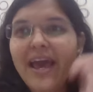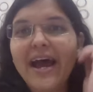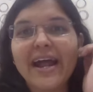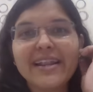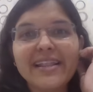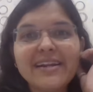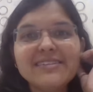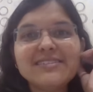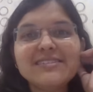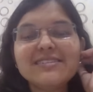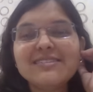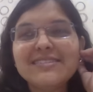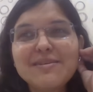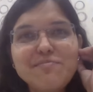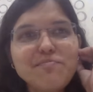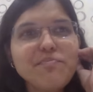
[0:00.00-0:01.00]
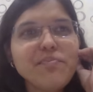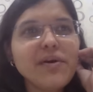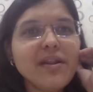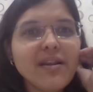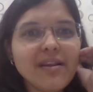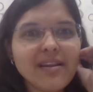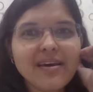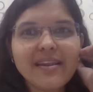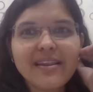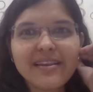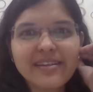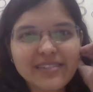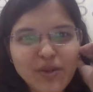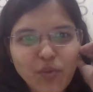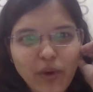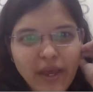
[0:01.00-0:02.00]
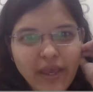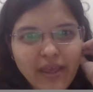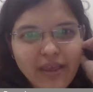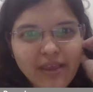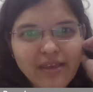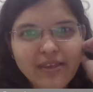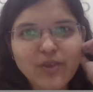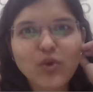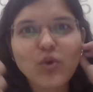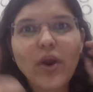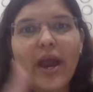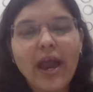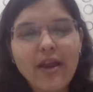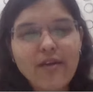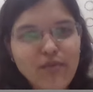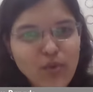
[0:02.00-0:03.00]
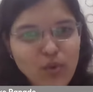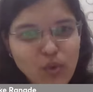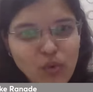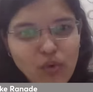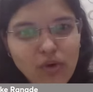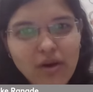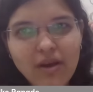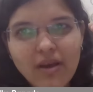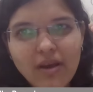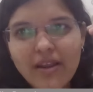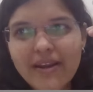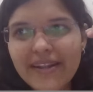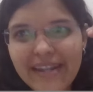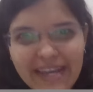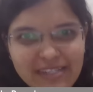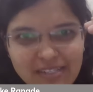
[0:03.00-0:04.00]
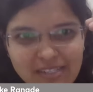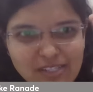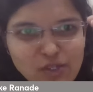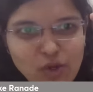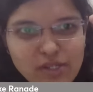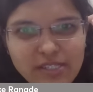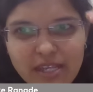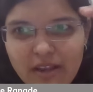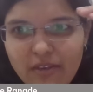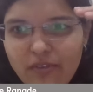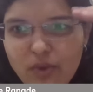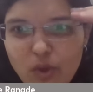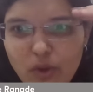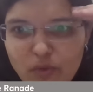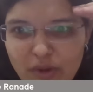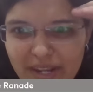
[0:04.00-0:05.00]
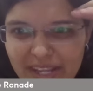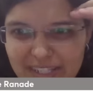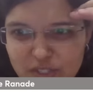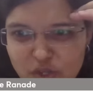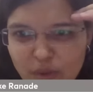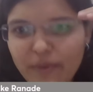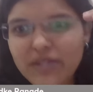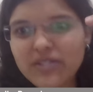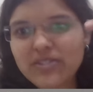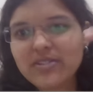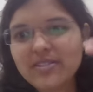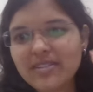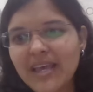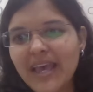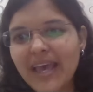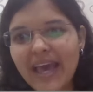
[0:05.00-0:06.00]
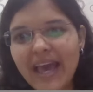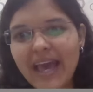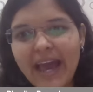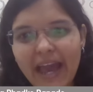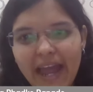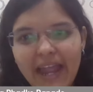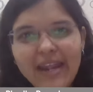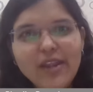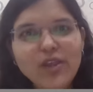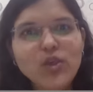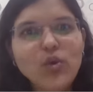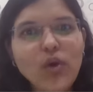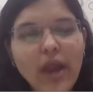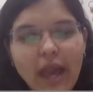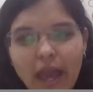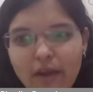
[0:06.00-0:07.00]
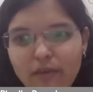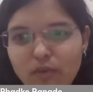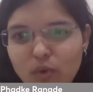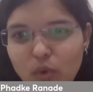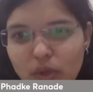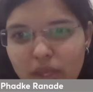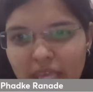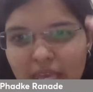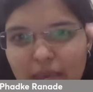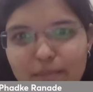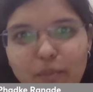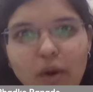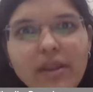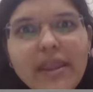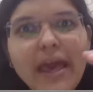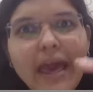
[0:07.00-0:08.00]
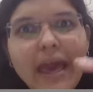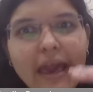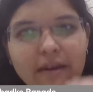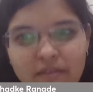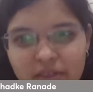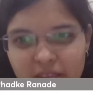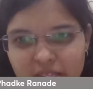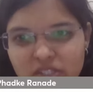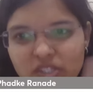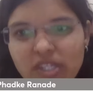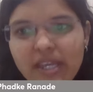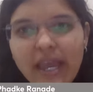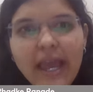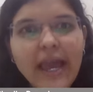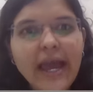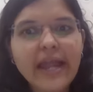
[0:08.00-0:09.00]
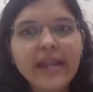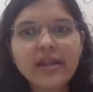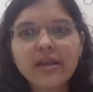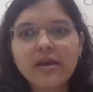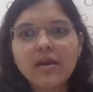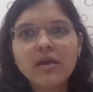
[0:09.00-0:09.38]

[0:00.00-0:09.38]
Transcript: And that is the simple reason why you have to test yourself. You have to test your patience, and you have to keep on averaging at